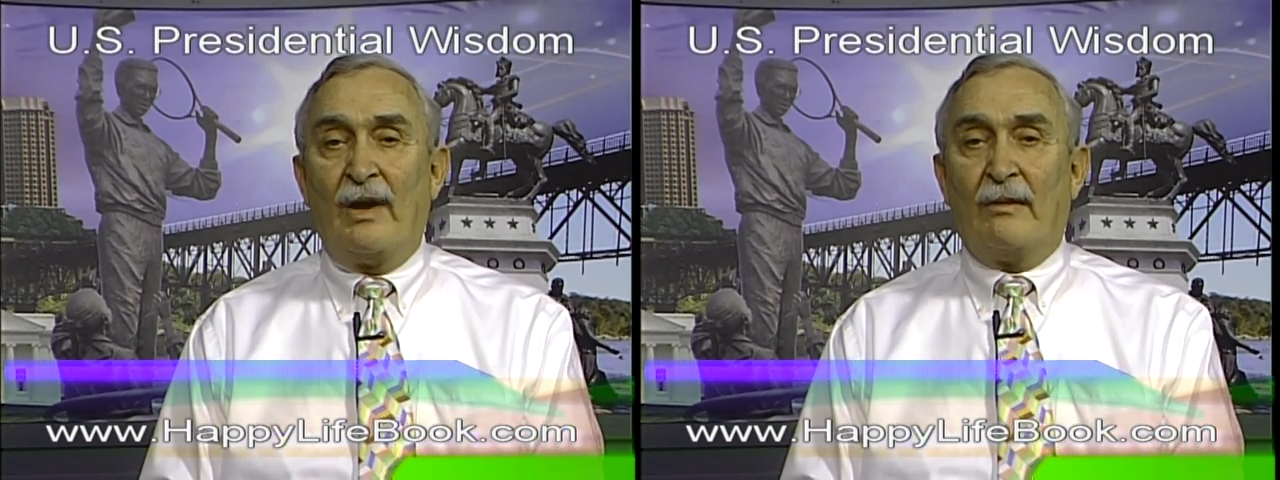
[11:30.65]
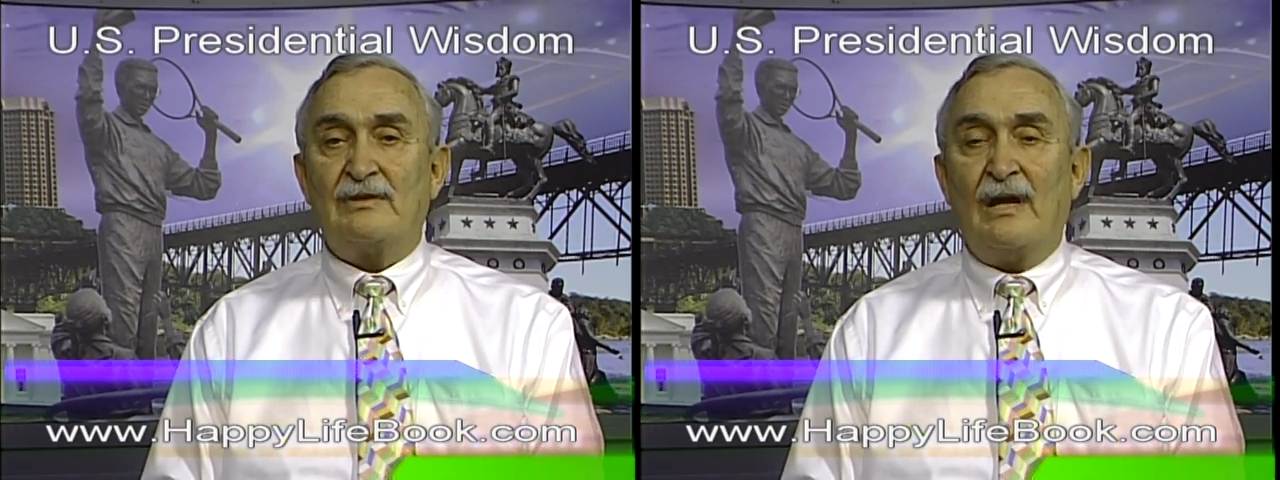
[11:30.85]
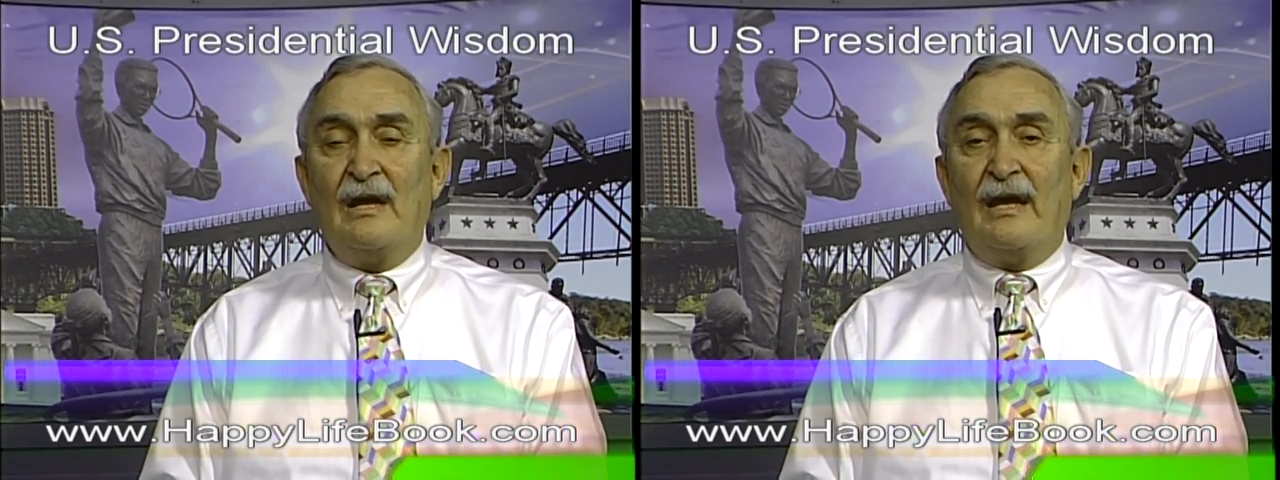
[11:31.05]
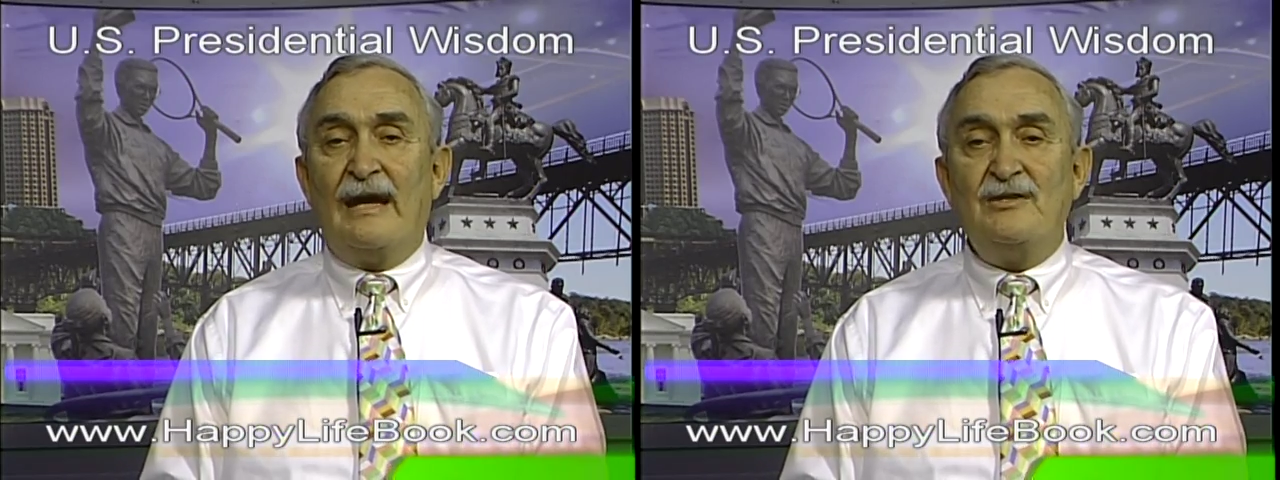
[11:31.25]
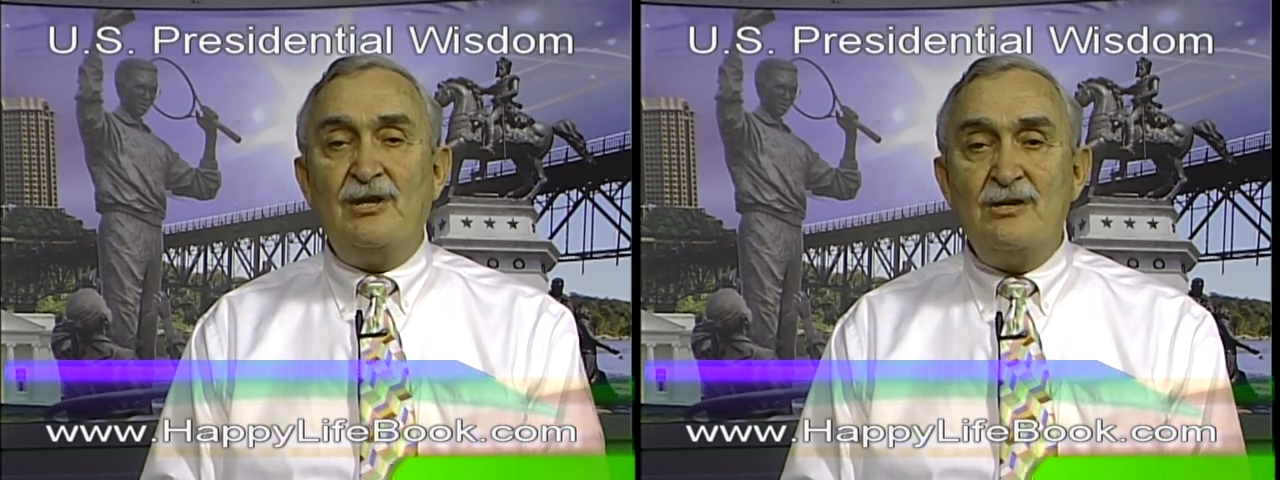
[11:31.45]
I was
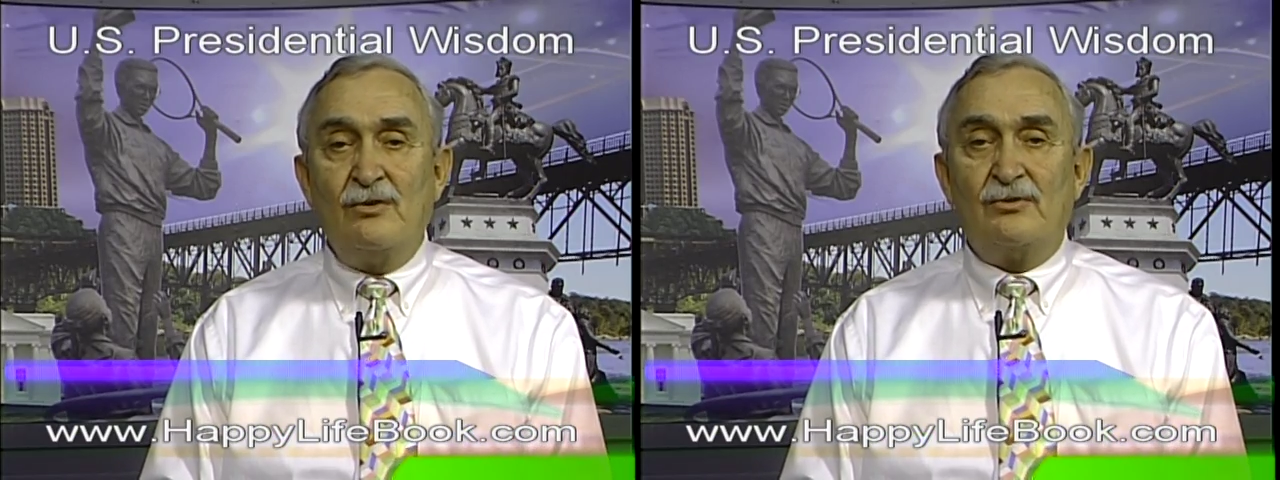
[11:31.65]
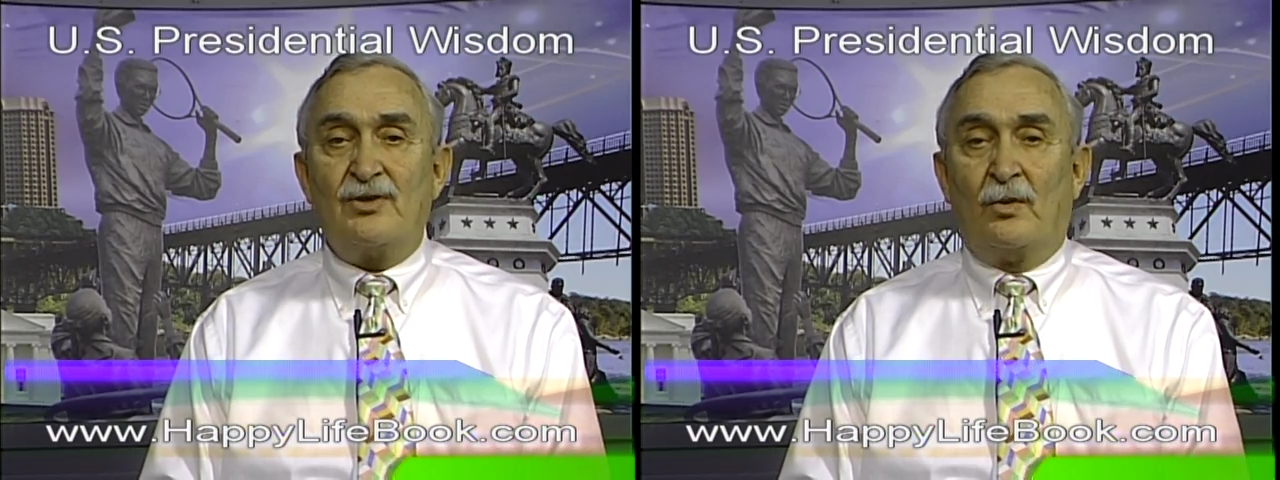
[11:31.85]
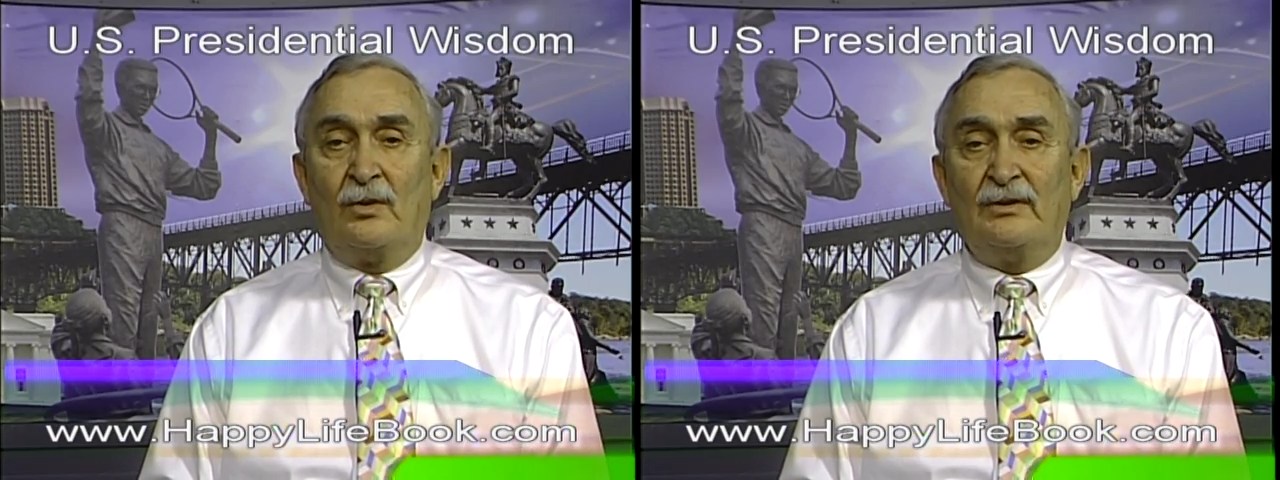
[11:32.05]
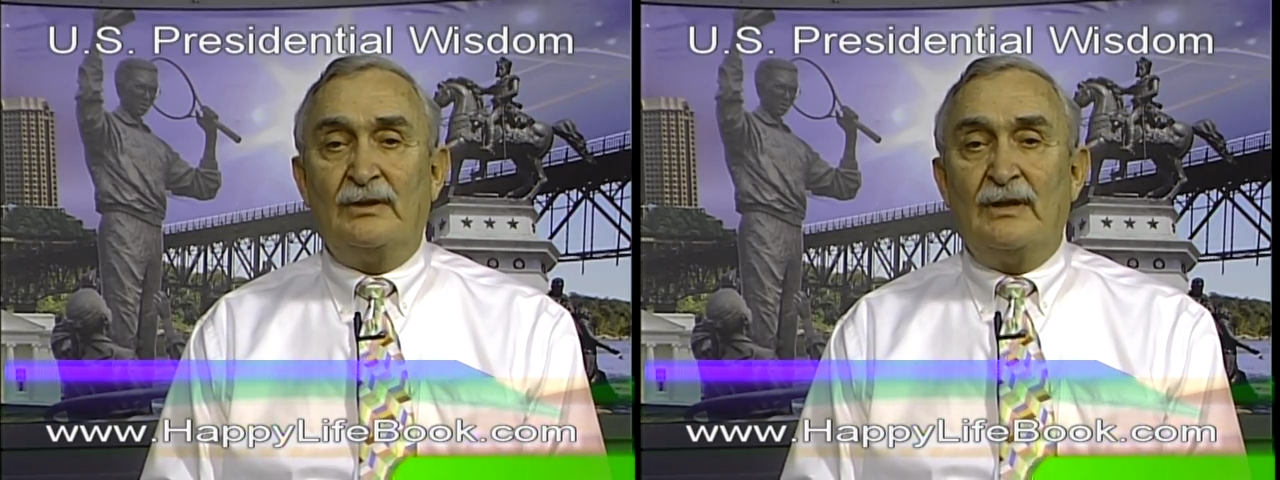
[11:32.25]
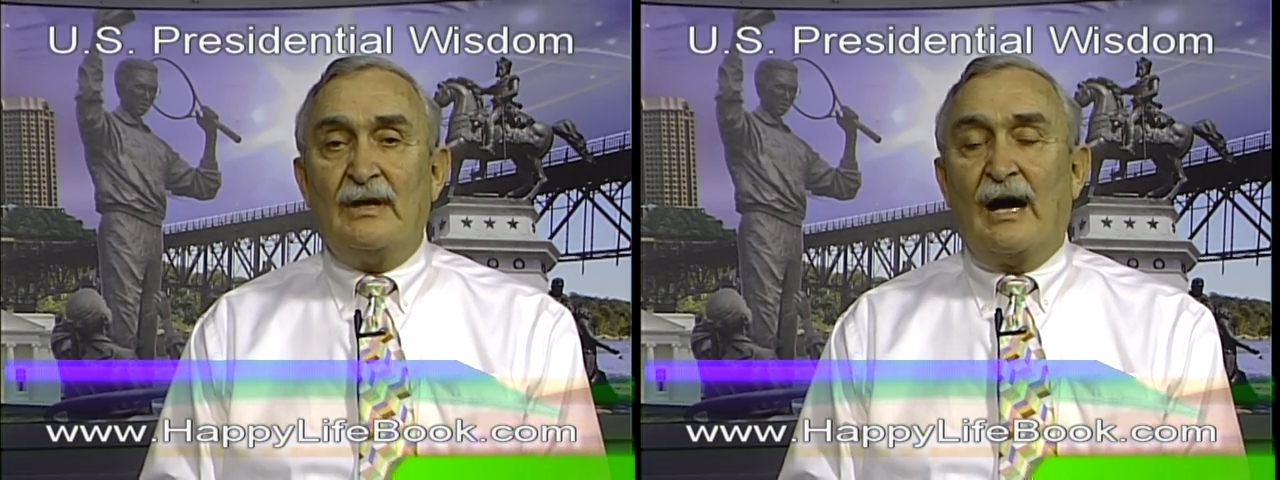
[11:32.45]
18 years old.